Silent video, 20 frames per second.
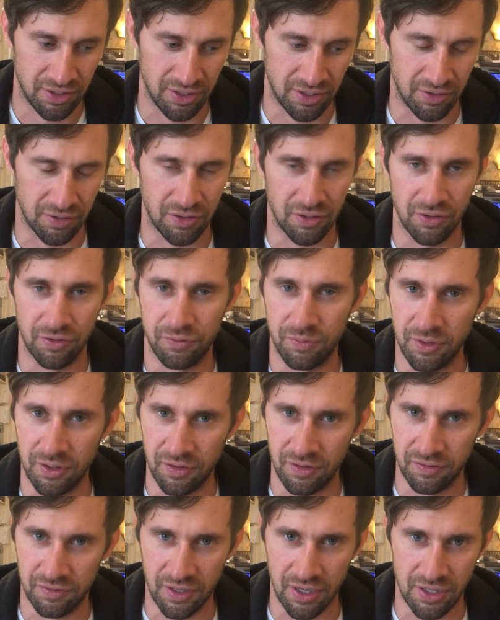he introduced me
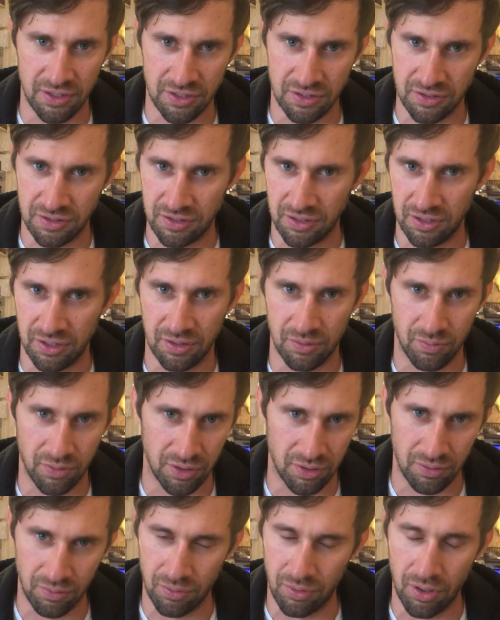to this agency, and
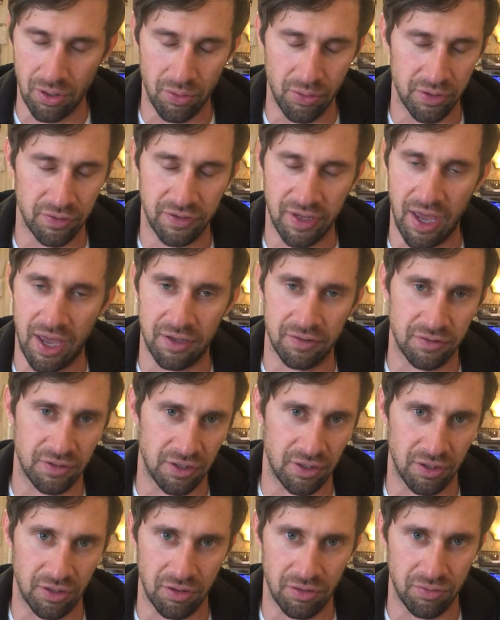we're always
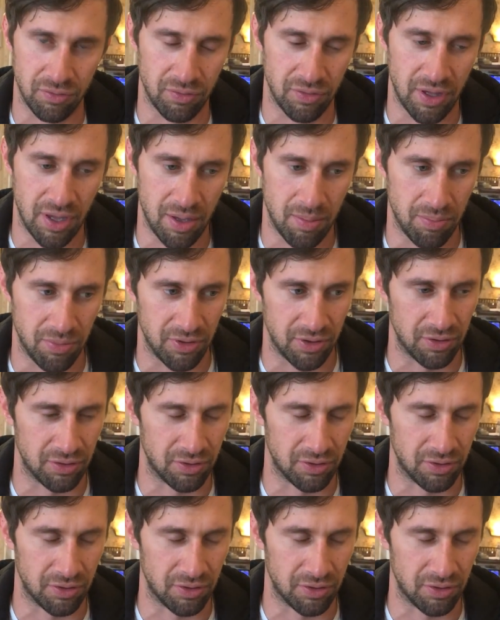casting through them.